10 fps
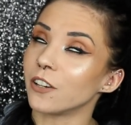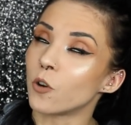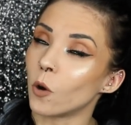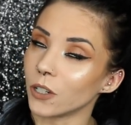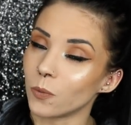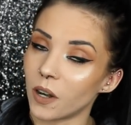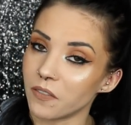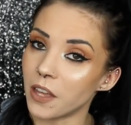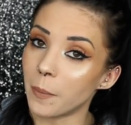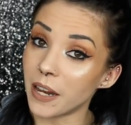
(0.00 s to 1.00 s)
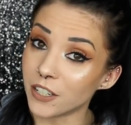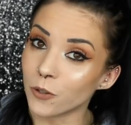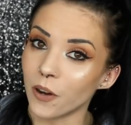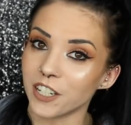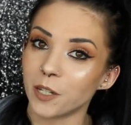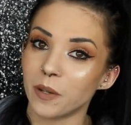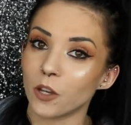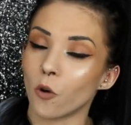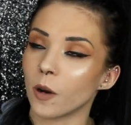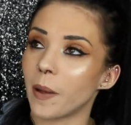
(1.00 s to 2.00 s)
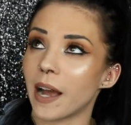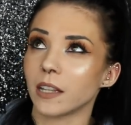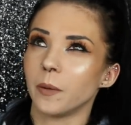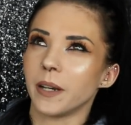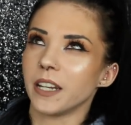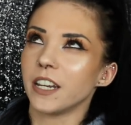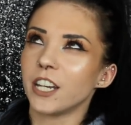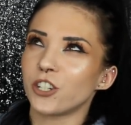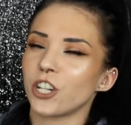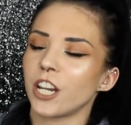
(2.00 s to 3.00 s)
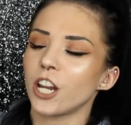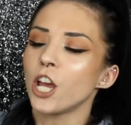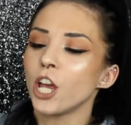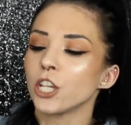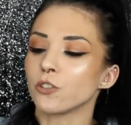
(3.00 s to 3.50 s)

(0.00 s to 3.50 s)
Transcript: and of course one of them is going to be the Horror Pack Limited Edition.